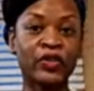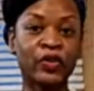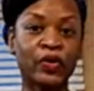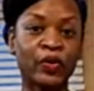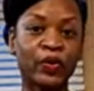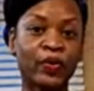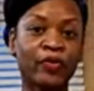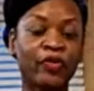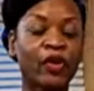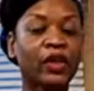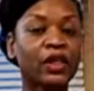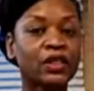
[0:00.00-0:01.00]
to
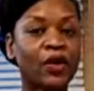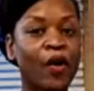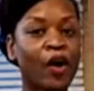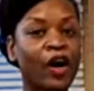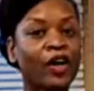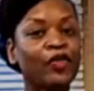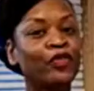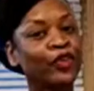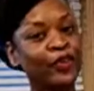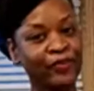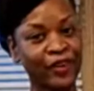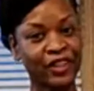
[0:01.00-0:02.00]
focus on
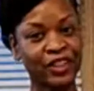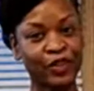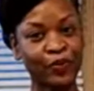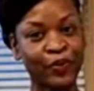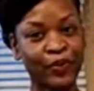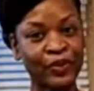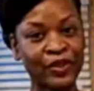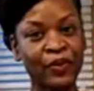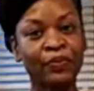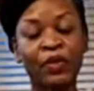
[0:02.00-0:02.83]
root vegetables.